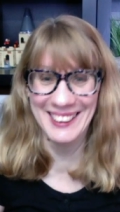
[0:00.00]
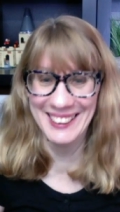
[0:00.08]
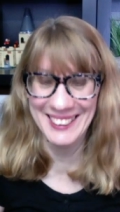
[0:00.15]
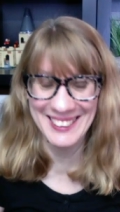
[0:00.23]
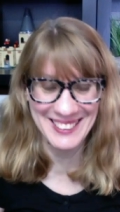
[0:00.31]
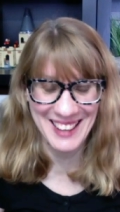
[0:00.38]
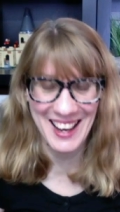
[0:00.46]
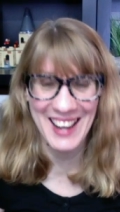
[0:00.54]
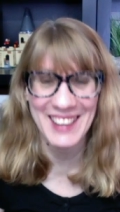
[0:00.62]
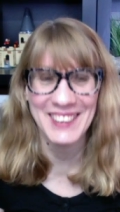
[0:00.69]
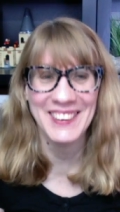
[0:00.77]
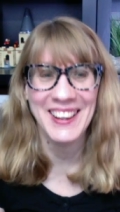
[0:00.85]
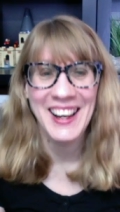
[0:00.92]

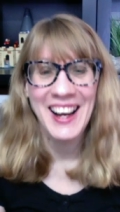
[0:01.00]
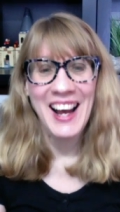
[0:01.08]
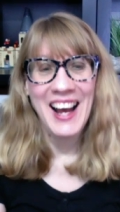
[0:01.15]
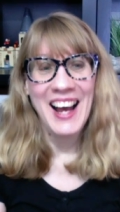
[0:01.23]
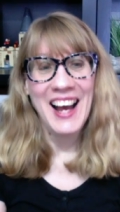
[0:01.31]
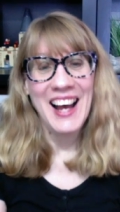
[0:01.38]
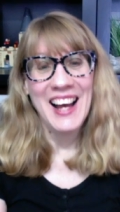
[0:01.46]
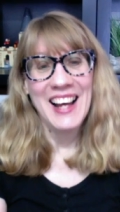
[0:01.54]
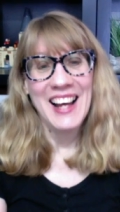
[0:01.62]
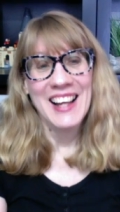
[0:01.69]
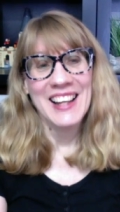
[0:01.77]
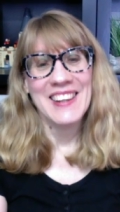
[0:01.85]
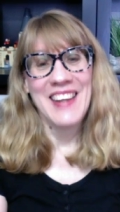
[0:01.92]
So
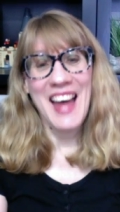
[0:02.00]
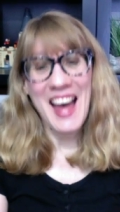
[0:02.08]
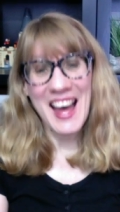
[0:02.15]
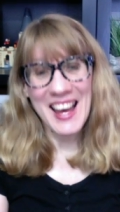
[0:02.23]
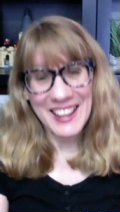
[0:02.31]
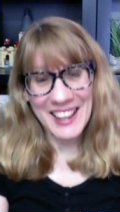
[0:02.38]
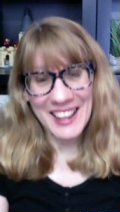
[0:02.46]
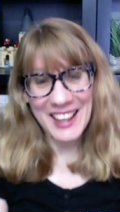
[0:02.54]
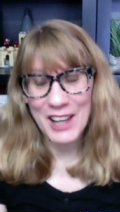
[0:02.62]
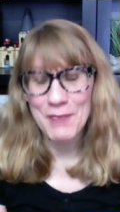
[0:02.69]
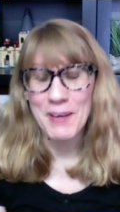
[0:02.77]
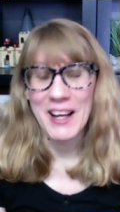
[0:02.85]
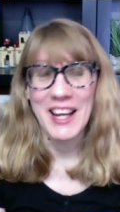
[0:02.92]
then,
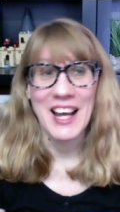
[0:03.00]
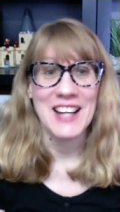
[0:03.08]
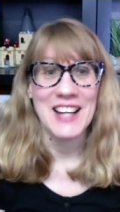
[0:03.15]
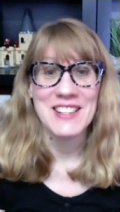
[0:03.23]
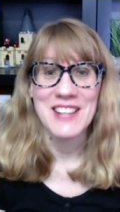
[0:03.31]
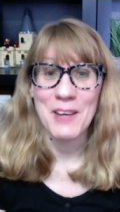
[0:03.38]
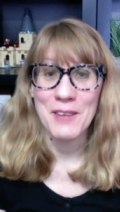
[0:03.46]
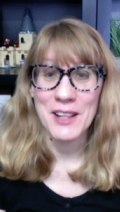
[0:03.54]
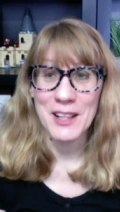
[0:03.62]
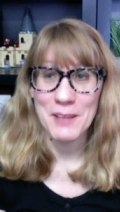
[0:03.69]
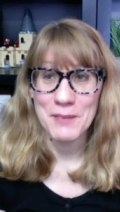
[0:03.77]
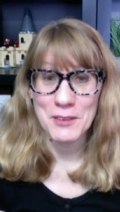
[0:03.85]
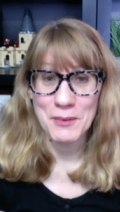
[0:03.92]
oh my gosh, I wake
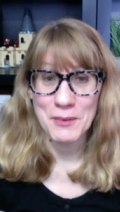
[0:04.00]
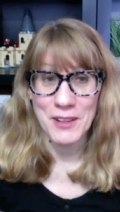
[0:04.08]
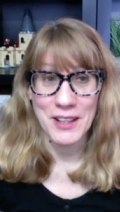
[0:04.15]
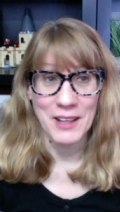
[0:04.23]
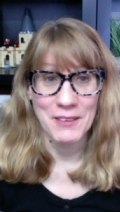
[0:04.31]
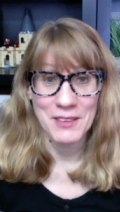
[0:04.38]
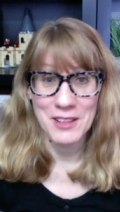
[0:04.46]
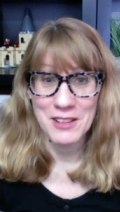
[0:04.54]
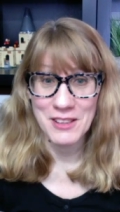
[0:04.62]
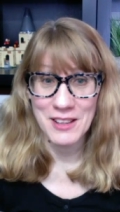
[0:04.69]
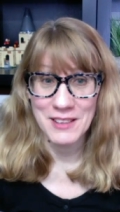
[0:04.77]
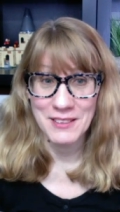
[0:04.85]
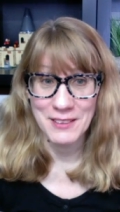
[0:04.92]
up this morning. I was going to
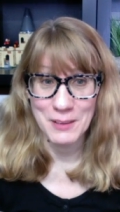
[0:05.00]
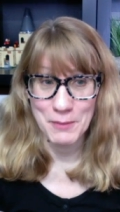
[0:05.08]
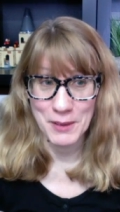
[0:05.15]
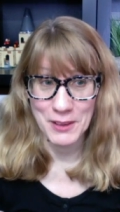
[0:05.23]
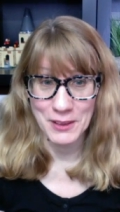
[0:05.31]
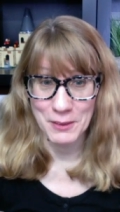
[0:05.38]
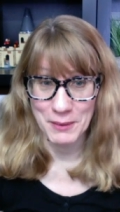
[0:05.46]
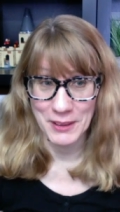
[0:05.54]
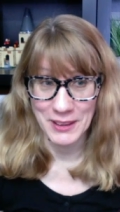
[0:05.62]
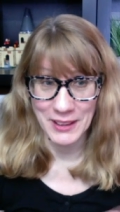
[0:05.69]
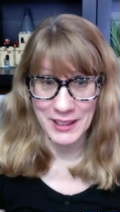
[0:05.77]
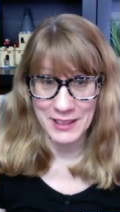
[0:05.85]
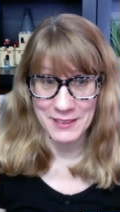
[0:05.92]
try and sleep in a little bit
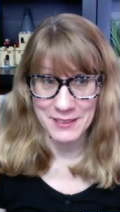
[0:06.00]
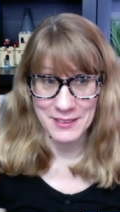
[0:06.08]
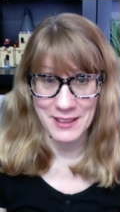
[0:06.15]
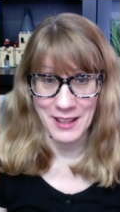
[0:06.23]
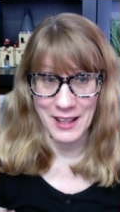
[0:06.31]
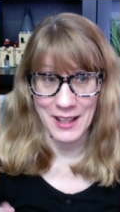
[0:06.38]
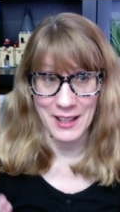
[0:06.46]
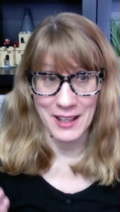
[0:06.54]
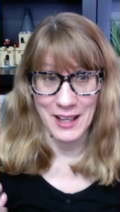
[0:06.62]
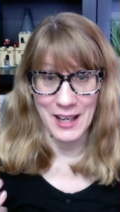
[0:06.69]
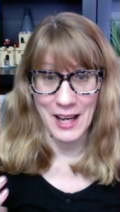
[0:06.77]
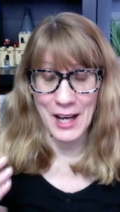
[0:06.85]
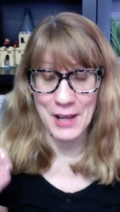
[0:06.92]
later today.
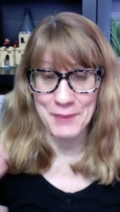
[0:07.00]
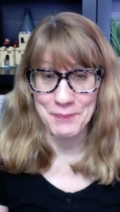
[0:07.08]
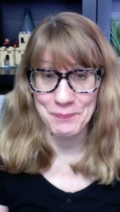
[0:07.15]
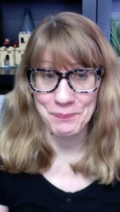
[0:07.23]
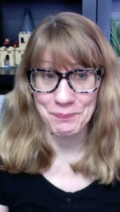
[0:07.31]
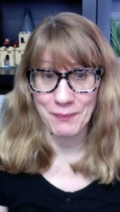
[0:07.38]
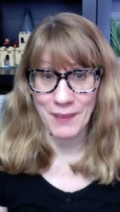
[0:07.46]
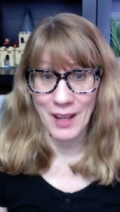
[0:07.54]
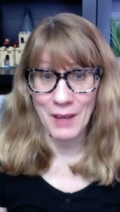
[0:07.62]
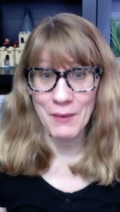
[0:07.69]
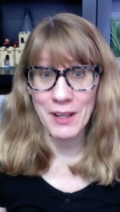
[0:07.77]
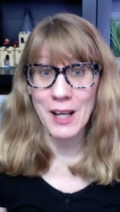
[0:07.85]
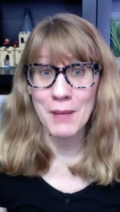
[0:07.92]
I
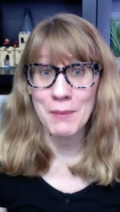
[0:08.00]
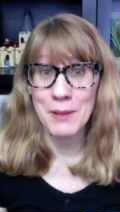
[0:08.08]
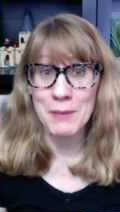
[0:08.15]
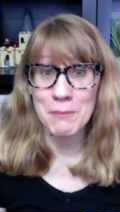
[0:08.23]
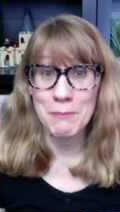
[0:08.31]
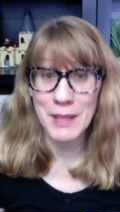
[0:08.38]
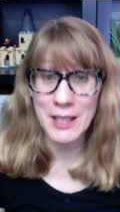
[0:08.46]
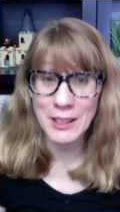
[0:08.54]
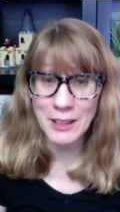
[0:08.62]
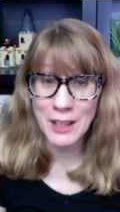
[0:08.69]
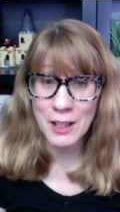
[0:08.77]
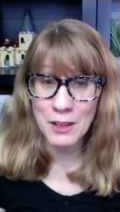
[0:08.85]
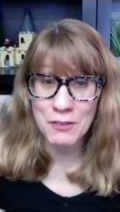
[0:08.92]
wake up and
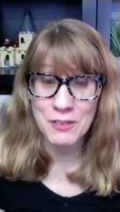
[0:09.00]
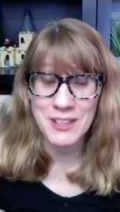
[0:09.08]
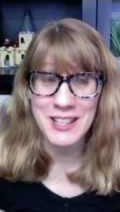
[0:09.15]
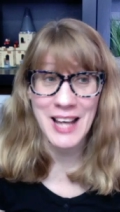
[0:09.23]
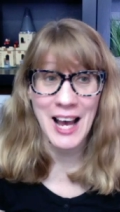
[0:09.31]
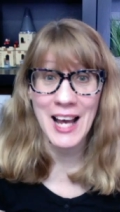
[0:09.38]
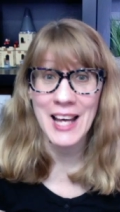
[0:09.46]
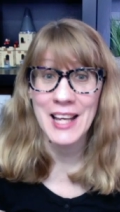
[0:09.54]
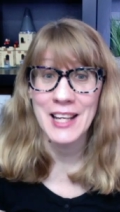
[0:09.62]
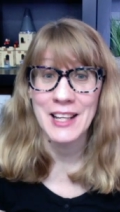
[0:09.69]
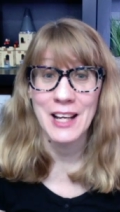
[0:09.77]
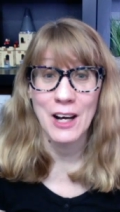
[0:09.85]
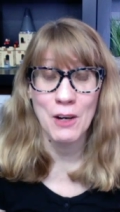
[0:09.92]
Meatloaf
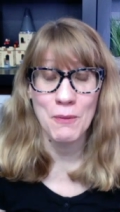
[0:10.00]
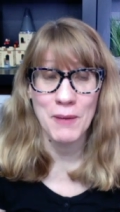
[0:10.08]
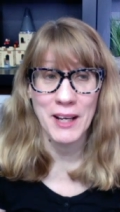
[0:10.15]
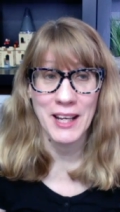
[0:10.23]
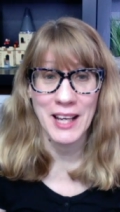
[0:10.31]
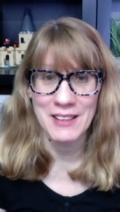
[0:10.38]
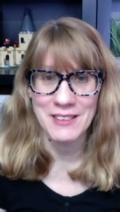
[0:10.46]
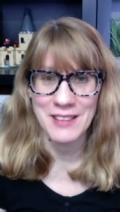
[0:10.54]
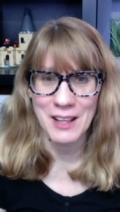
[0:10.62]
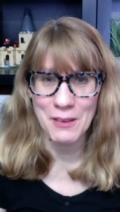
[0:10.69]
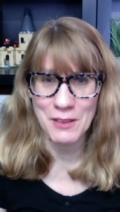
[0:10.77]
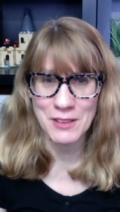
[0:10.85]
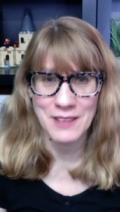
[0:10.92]
died. Oh my gosh,
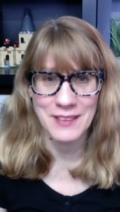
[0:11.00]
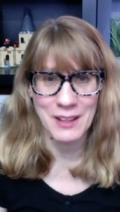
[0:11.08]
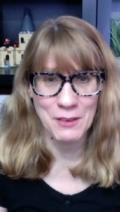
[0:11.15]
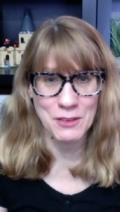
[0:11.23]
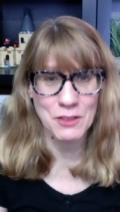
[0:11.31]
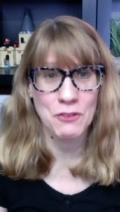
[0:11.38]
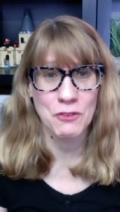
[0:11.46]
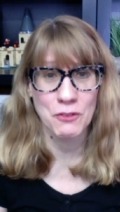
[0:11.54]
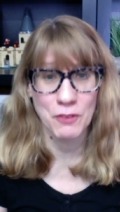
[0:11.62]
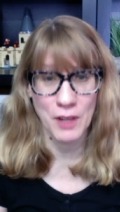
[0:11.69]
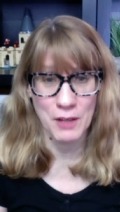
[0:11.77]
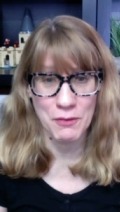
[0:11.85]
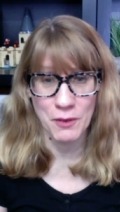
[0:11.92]
that was a
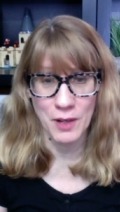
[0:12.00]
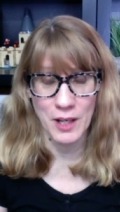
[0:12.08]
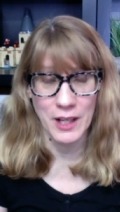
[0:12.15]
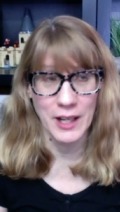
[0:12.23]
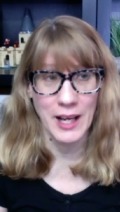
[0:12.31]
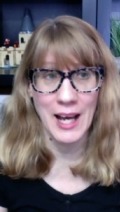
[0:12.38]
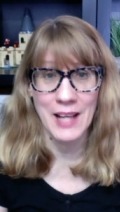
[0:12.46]
rough one.